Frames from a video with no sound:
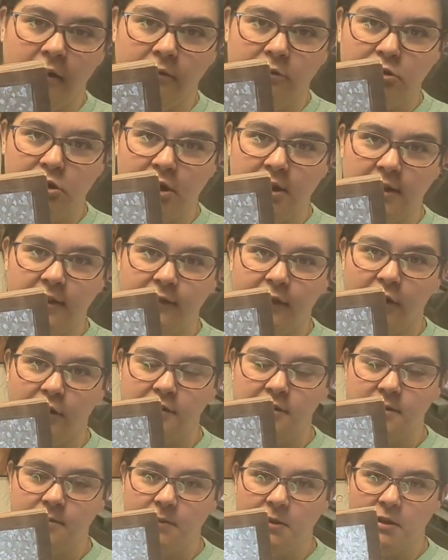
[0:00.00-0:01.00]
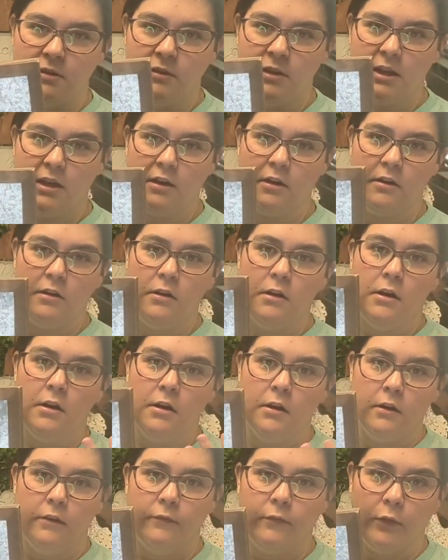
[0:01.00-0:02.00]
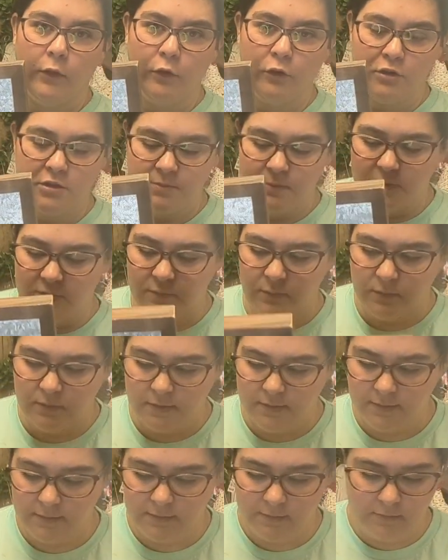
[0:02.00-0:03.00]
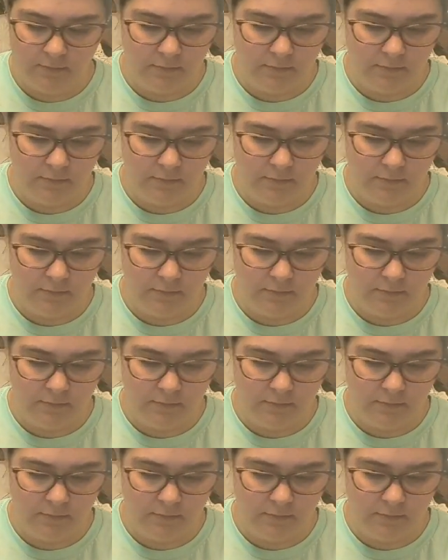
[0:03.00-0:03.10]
transfer or something on here for the Christmas ones.